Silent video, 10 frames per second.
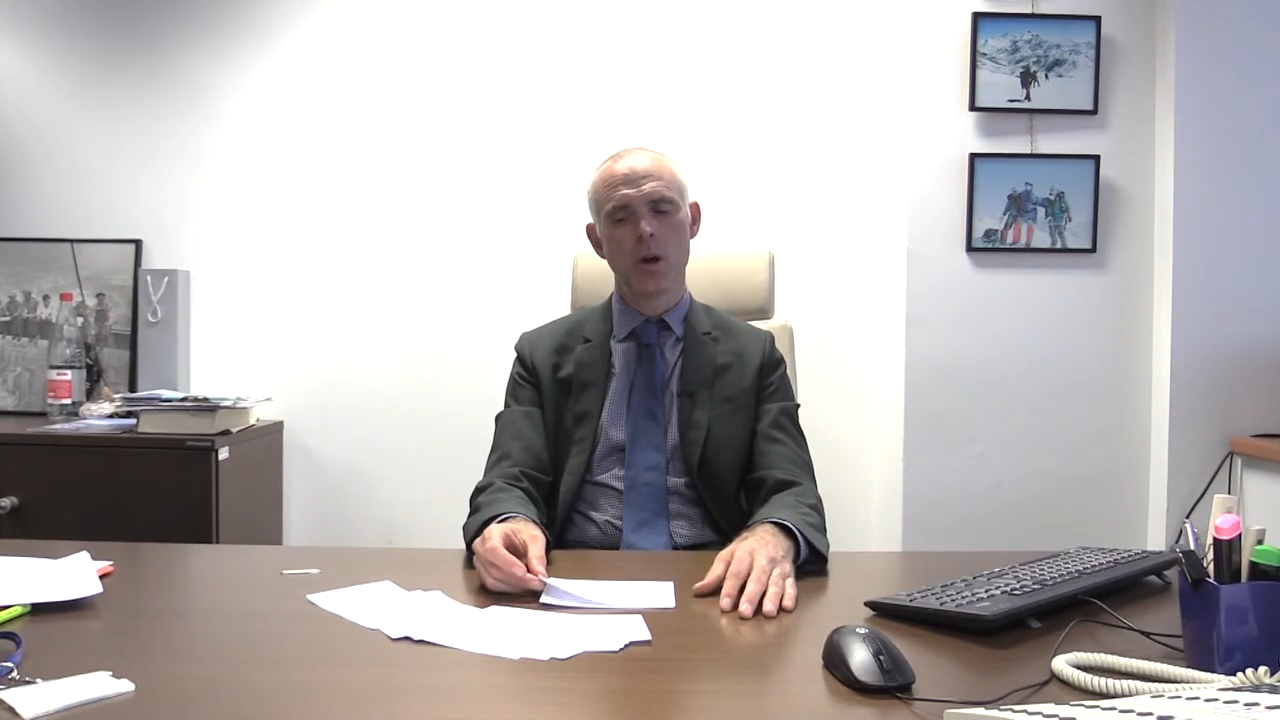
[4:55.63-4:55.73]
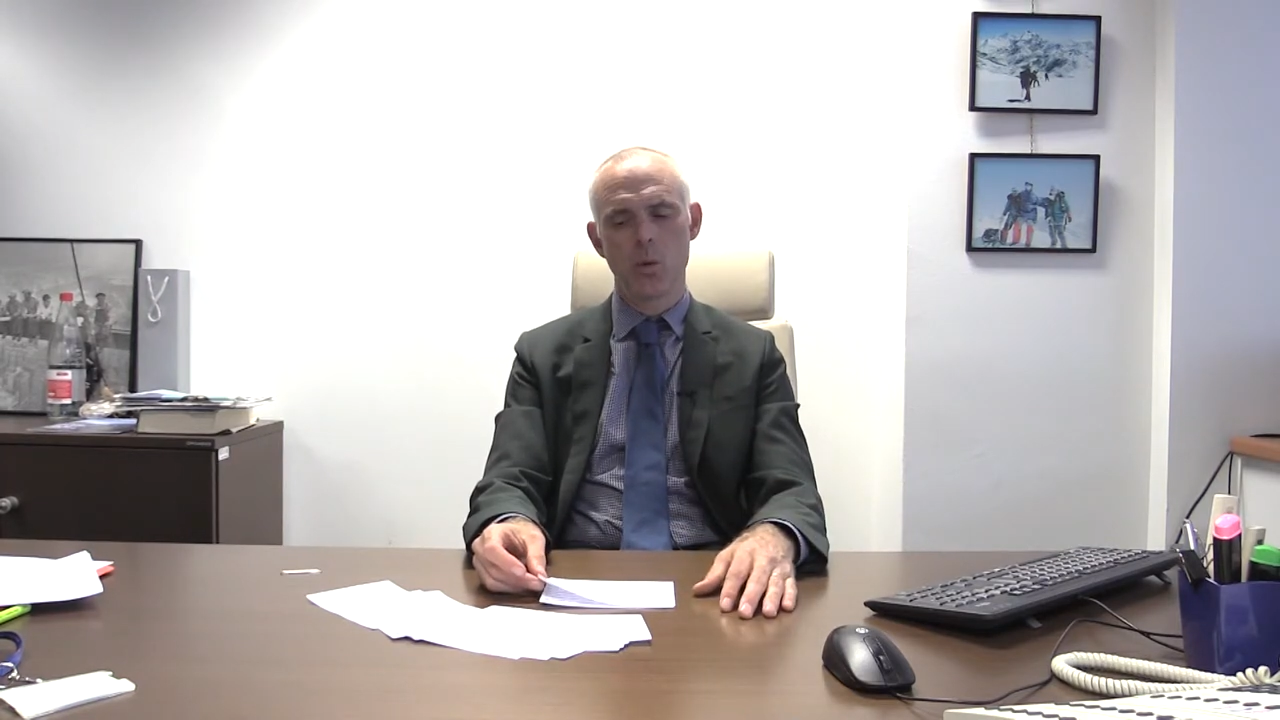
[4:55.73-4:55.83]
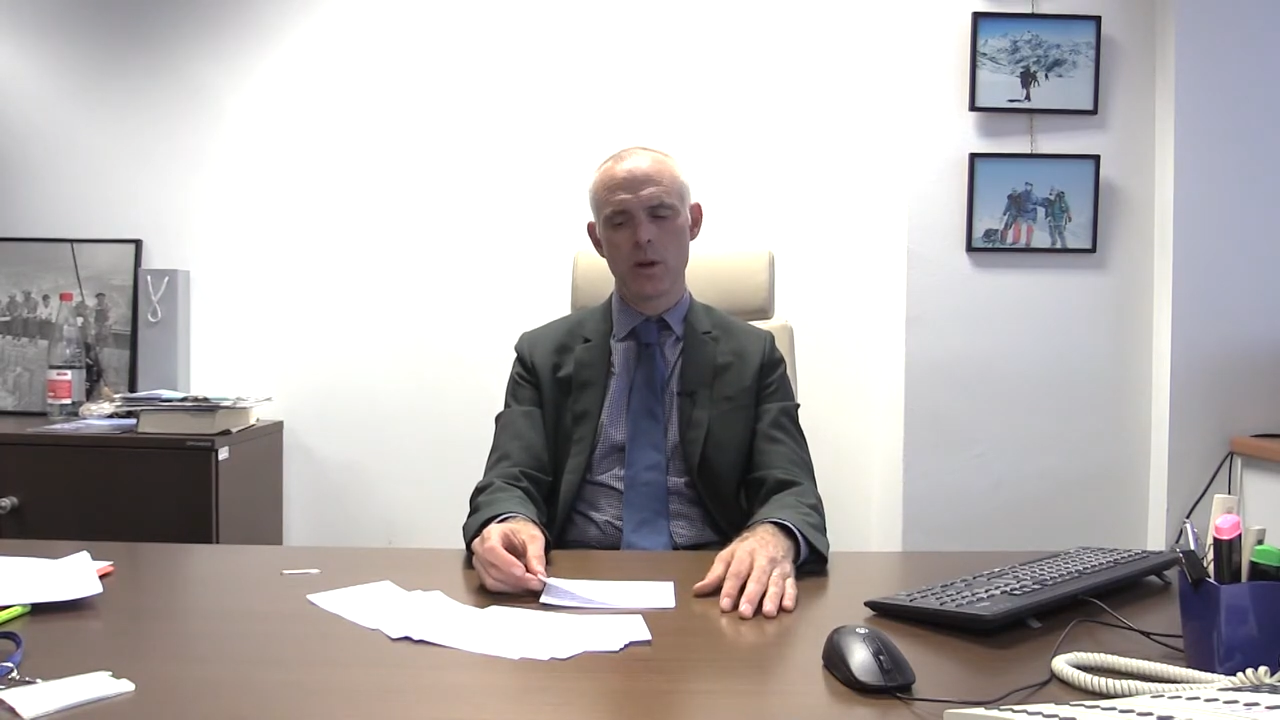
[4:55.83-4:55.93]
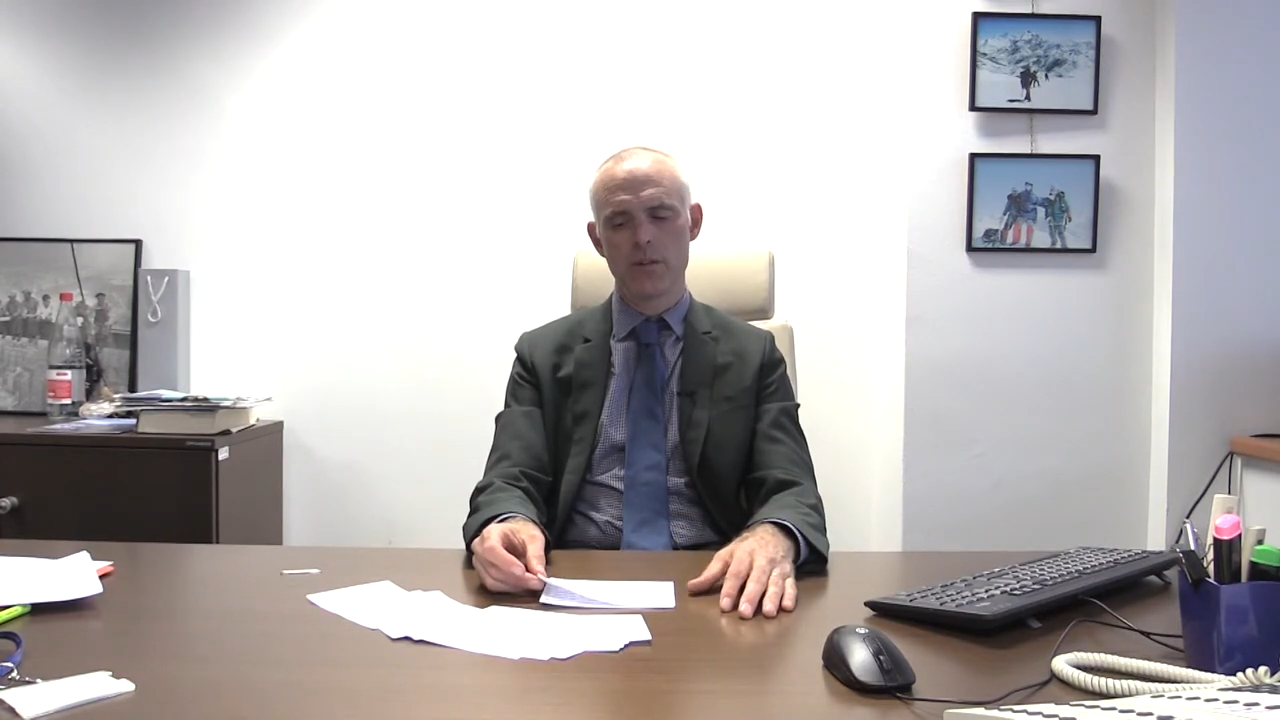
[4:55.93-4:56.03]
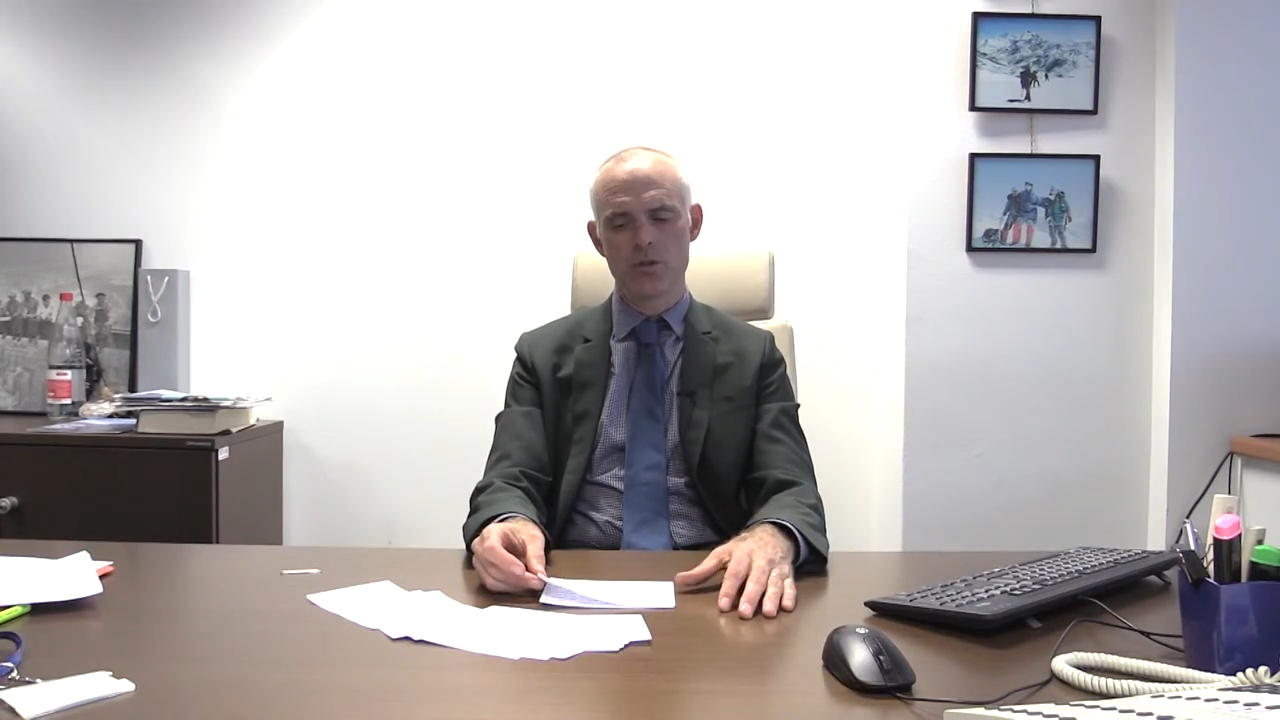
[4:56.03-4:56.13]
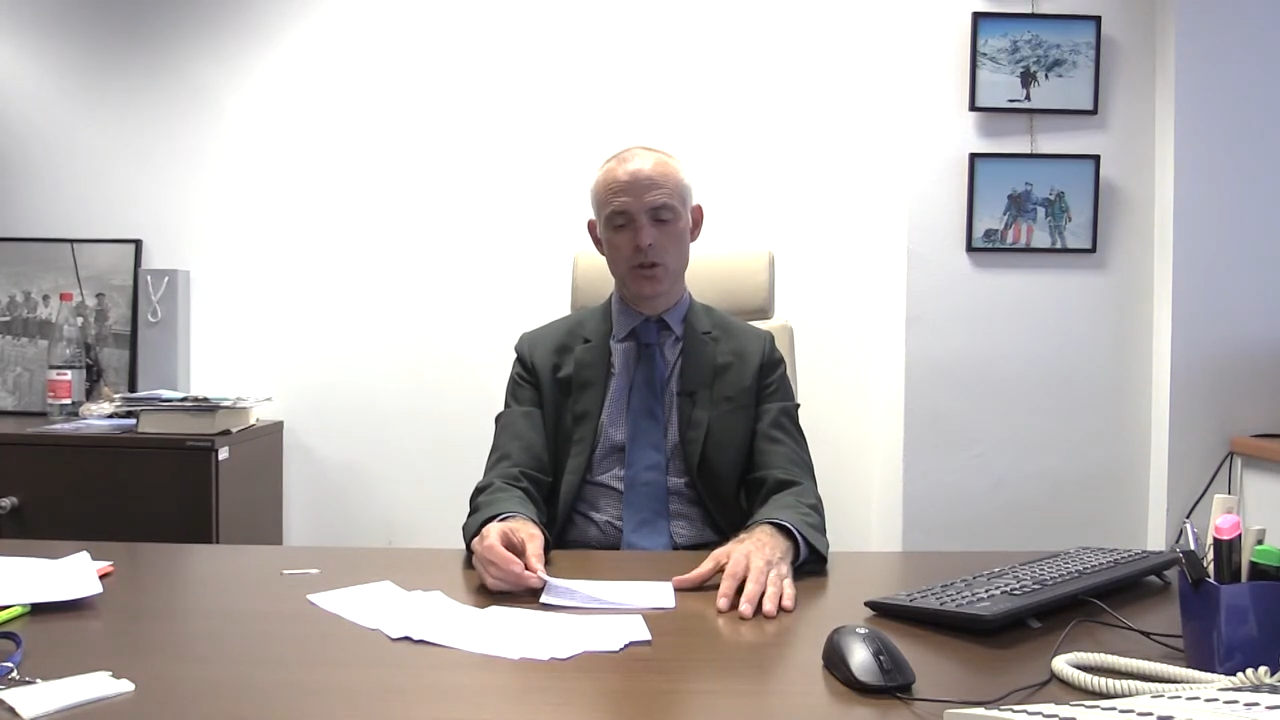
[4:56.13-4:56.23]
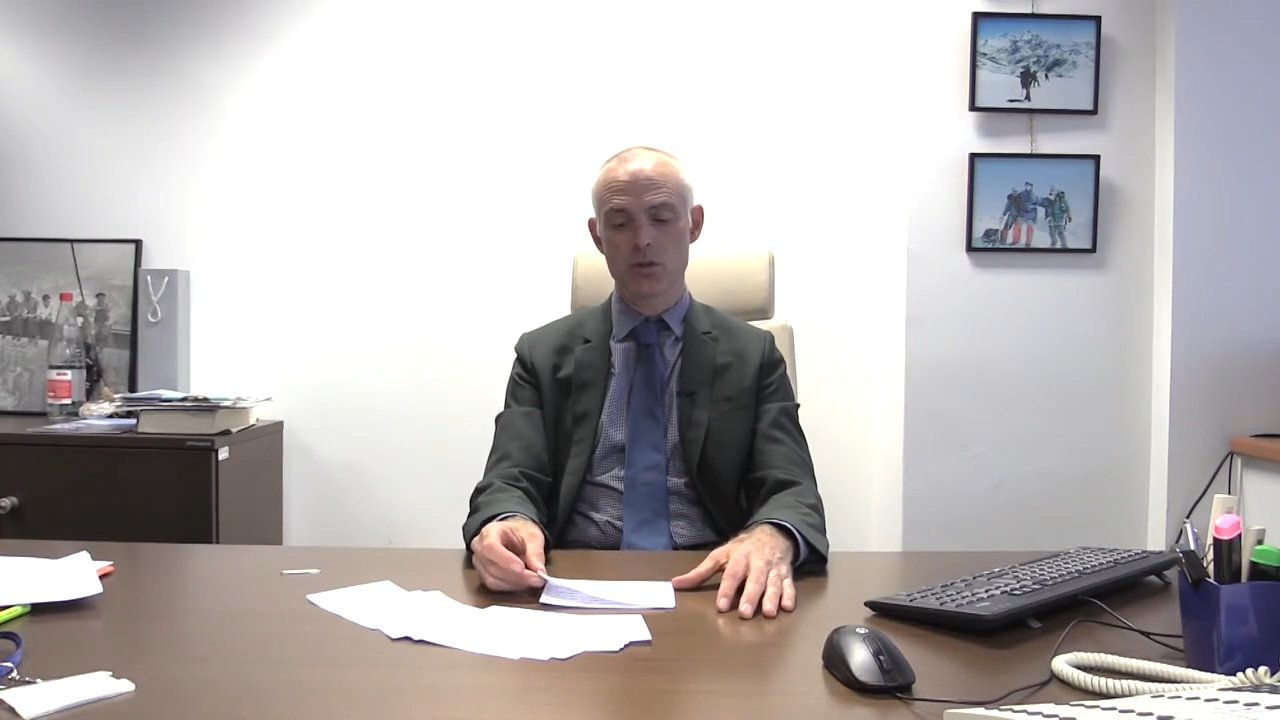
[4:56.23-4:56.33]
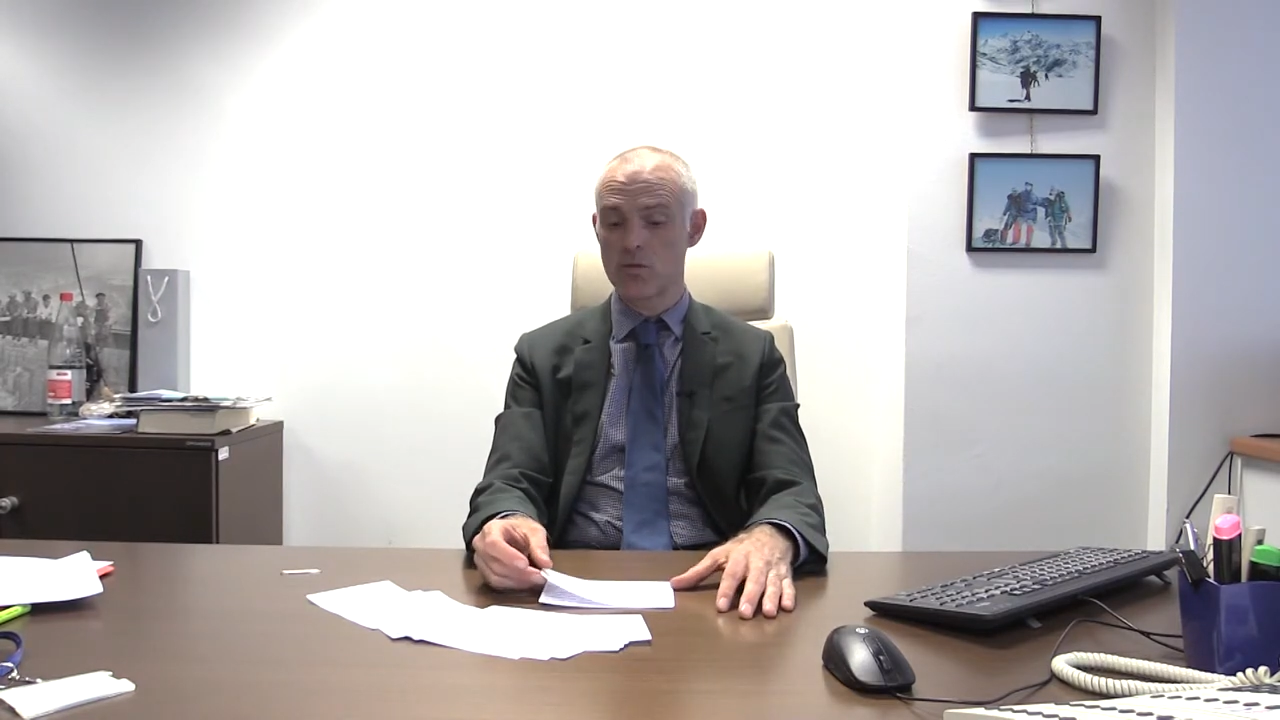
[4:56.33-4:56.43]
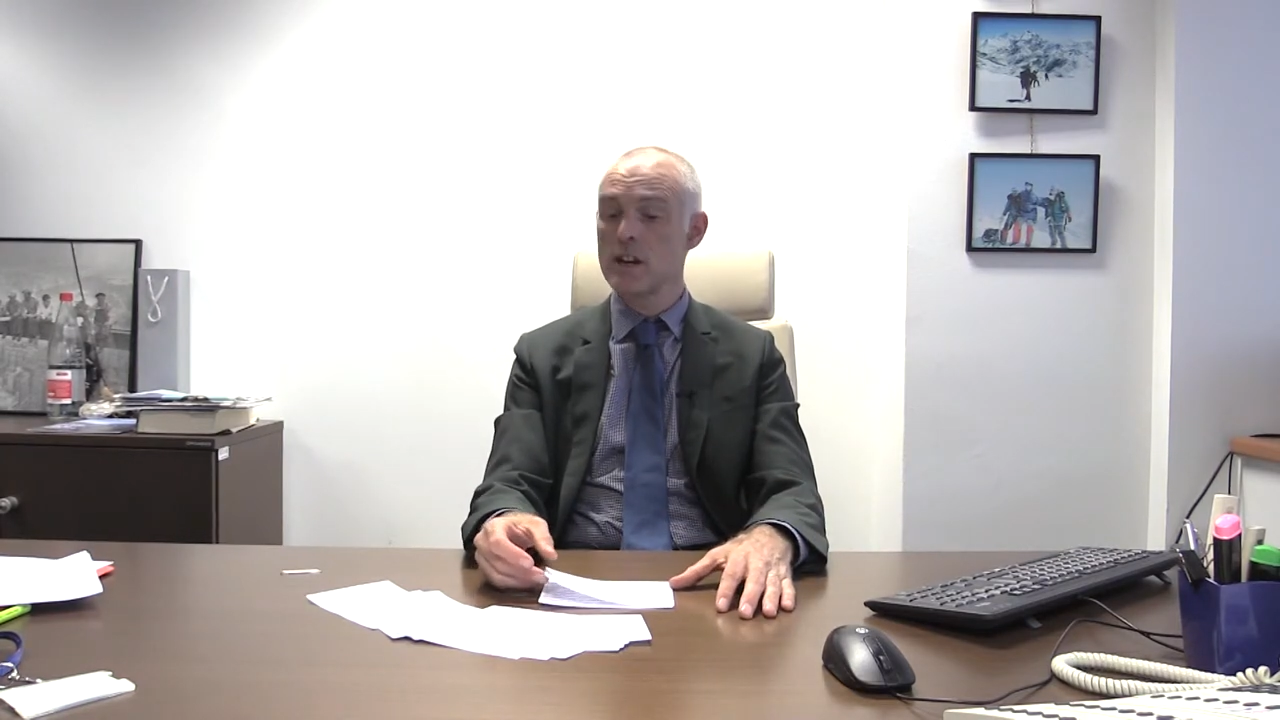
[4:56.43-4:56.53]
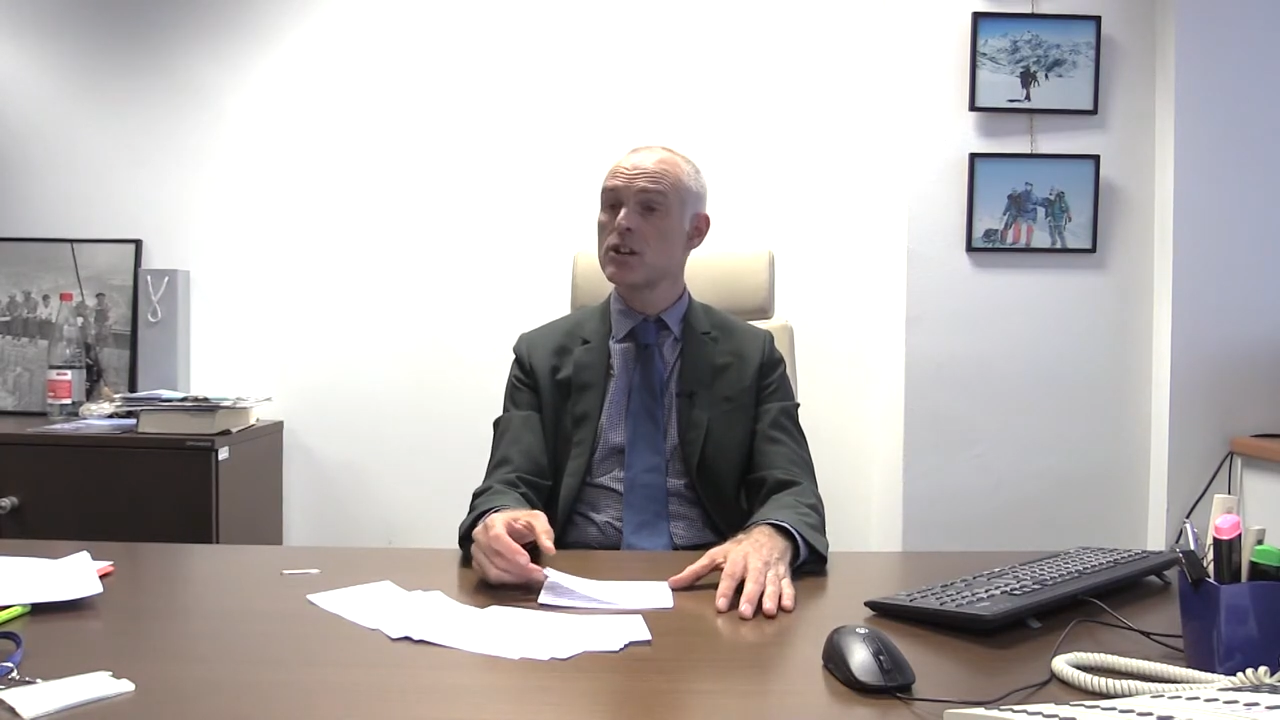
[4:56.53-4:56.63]
we have
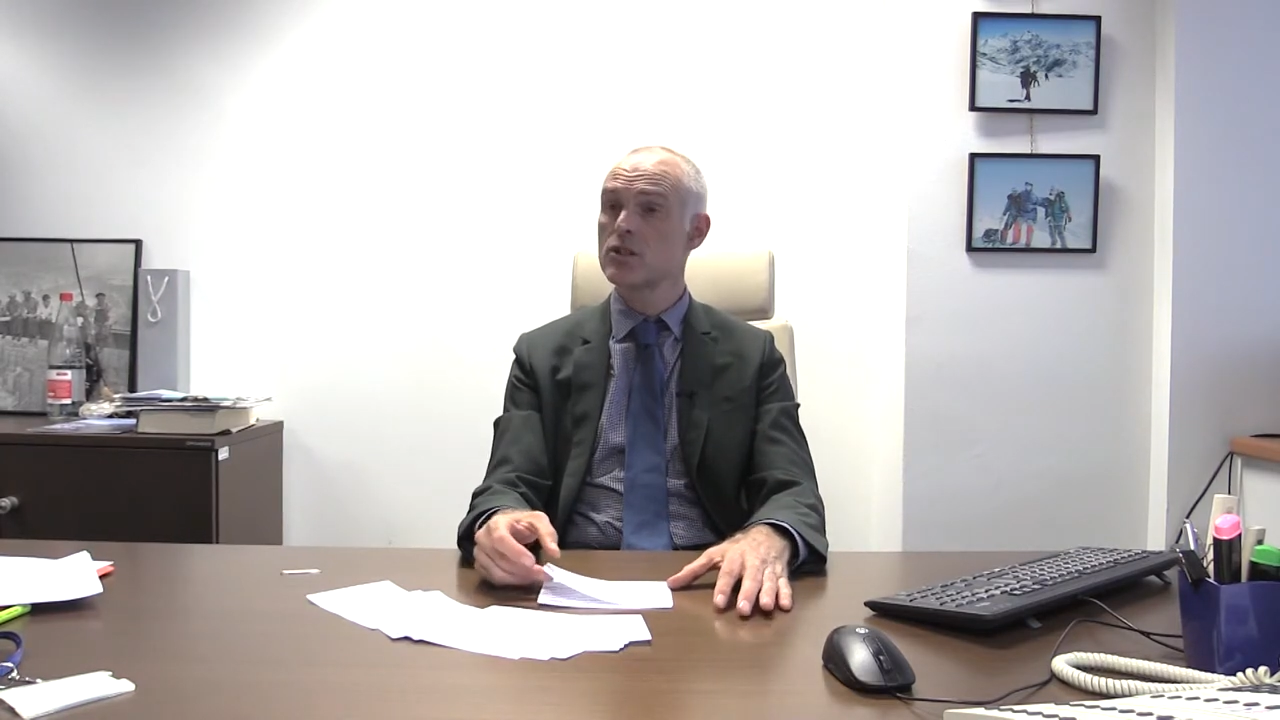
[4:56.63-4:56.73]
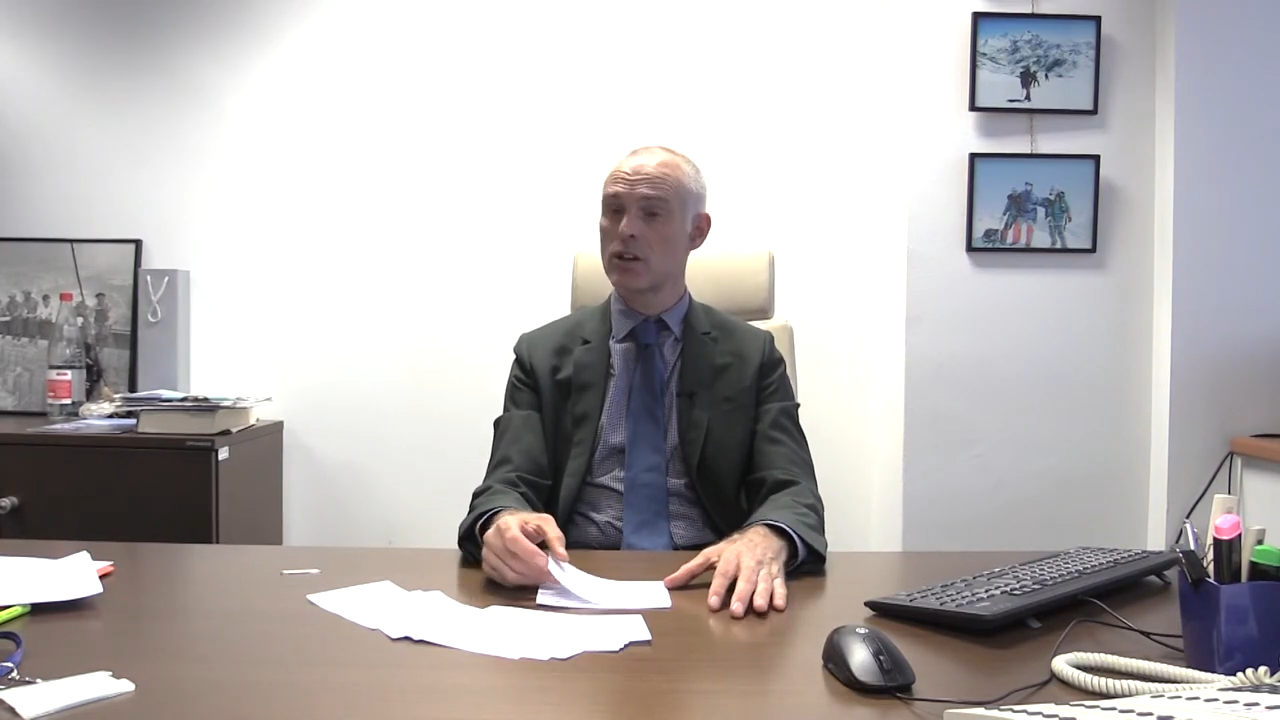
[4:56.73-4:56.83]
just reached